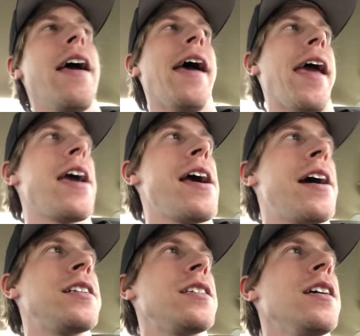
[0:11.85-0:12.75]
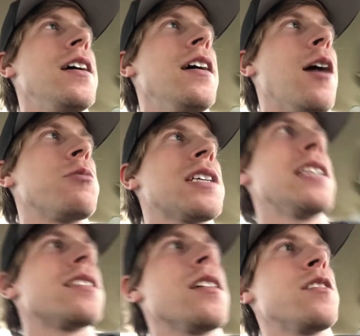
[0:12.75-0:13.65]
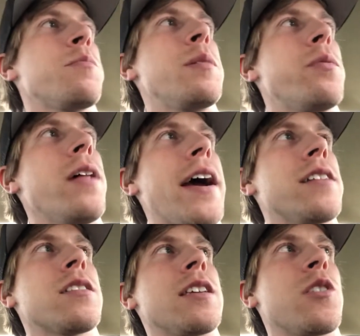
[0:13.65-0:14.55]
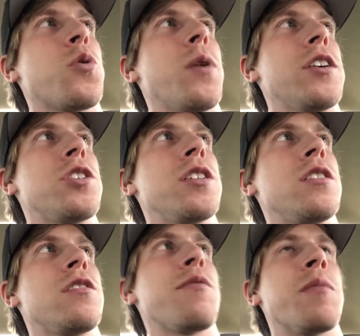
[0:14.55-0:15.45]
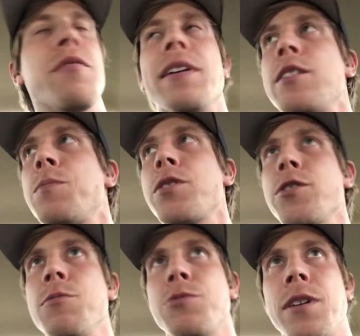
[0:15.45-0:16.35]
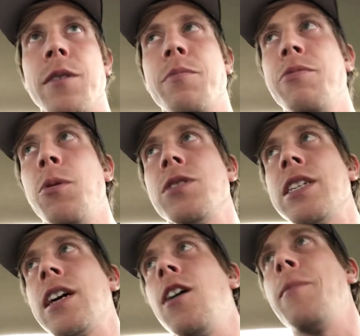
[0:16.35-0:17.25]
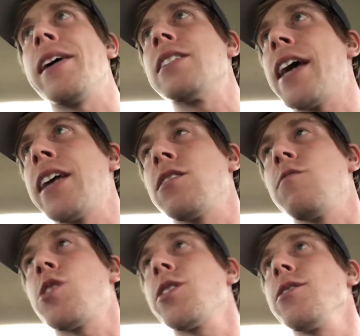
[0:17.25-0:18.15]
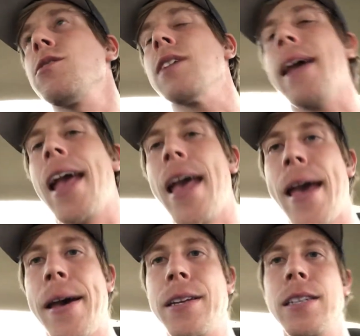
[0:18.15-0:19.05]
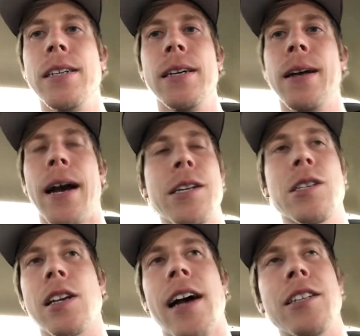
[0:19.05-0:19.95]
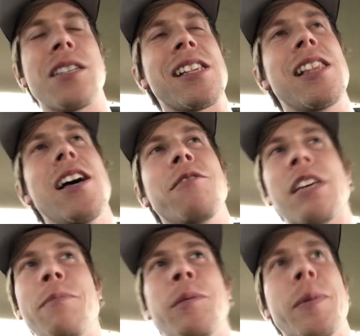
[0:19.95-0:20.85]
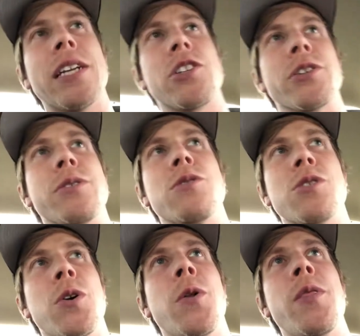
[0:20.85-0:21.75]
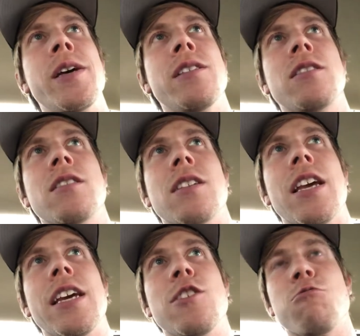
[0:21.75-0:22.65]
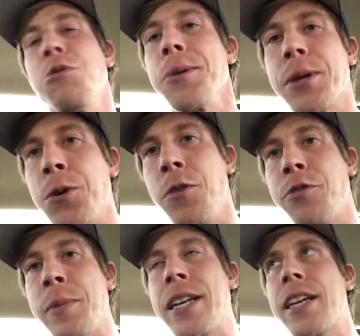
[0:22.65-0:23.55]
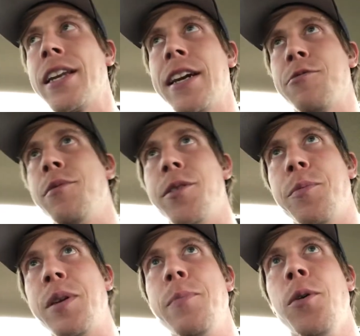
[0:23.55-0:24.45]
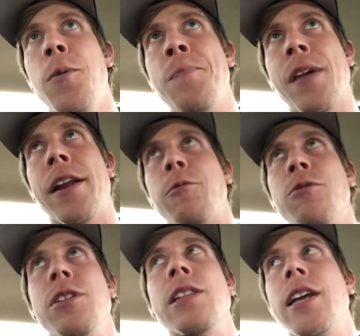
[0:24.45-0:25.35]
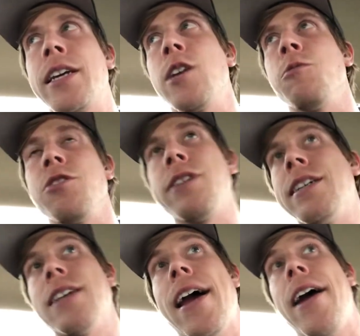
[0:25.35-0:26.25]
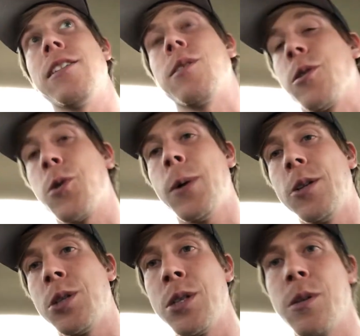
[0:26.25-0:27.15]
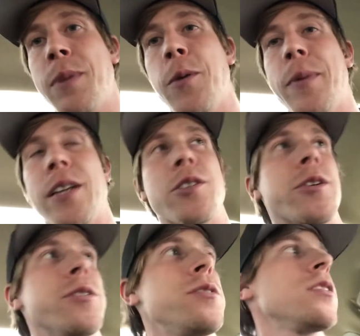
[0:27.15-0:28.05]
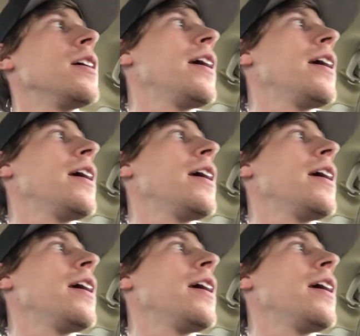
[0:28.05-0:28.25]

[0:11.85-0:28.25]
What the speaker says: And I was getting tons of people asking questions from the Facebook groups when I'm posting all my tanks of turtles. And I just love keeping pet turtles. So this is really cool for me to connect with other people. And I really like it when you guys ask your questions about pet turtles.